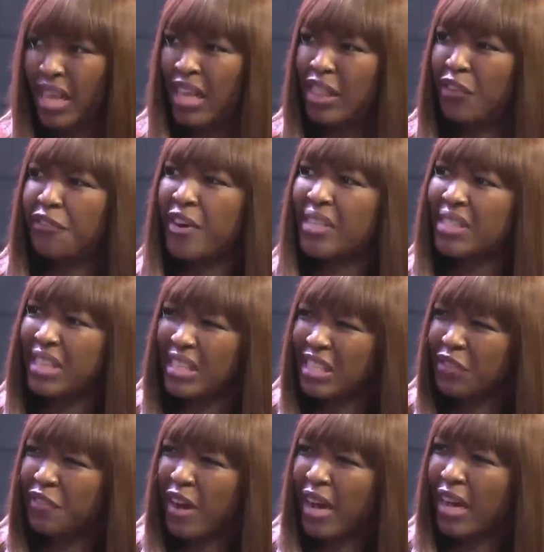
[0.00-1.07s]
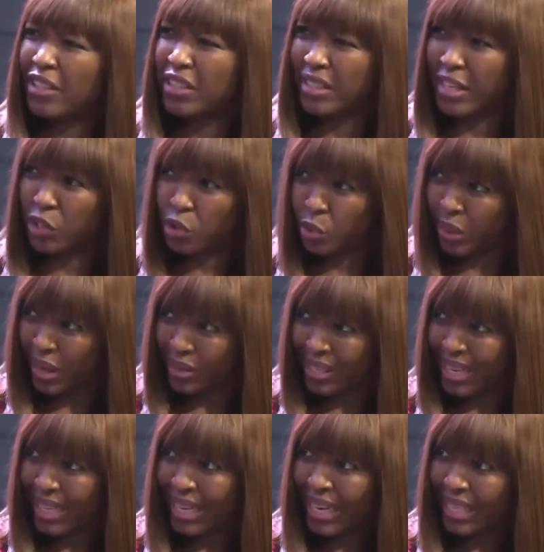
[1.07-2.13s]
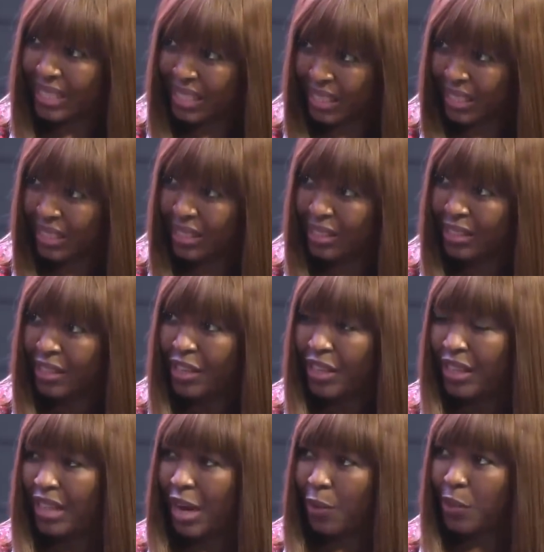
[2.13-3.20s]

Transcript: The first testifier, she said 2018. That